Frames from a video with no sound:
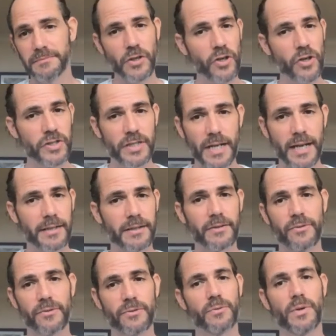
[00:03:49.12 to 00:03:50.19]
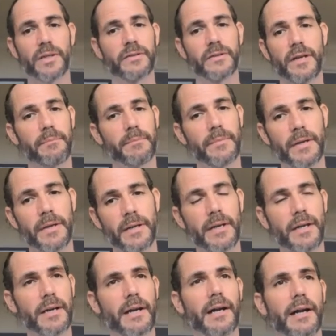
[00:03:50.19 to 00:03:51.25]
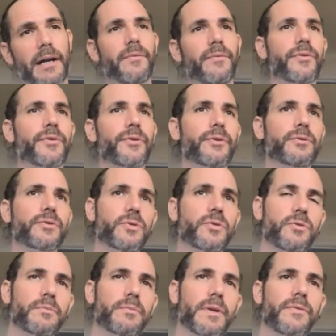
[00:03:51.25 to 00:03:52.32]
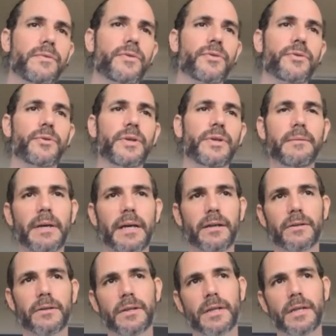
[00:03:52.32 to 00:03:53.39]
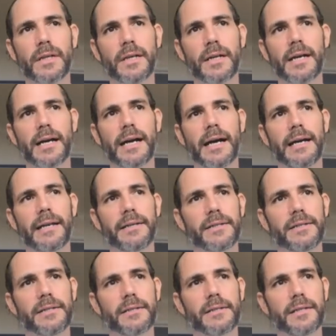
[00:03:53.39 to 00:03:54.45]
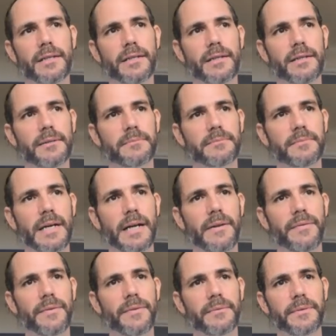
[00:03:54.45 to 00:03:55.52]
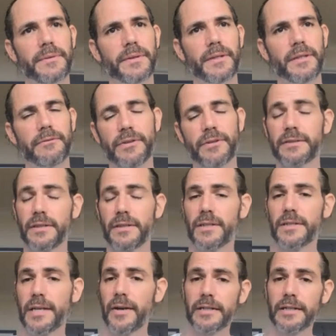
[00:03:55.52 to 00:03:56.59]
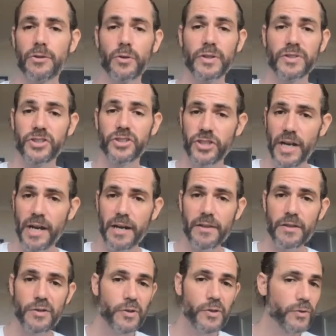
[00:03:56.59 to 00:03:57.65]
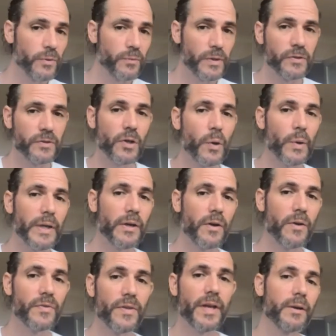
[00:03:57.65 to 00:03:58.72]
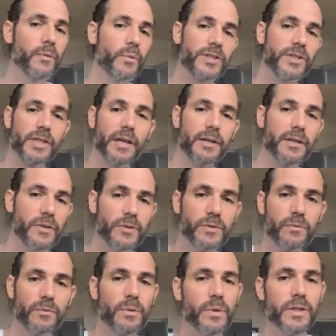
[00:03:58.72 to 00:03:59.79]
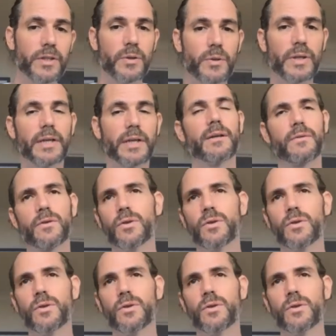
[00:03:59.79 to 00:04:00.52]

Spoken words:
contact through WhatsApp and through Zoom and through email, and the friends in the territories share the news of what's going on there. We share news of what we're doing, and of